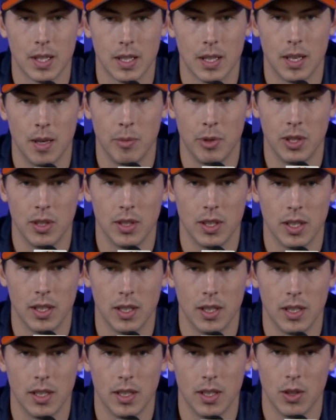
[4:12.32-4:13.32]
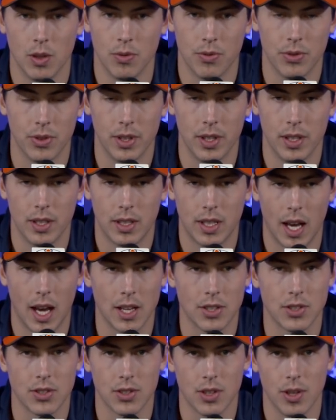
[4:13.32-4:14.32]
hopefully
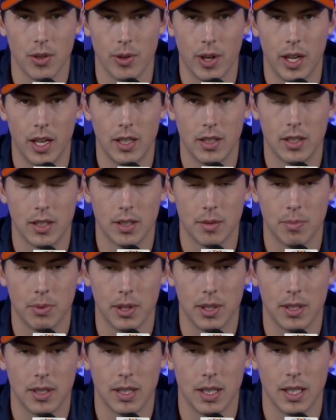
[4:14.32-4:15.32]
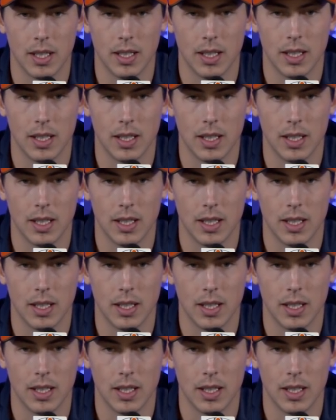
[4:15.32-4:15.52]
Cass is all right, but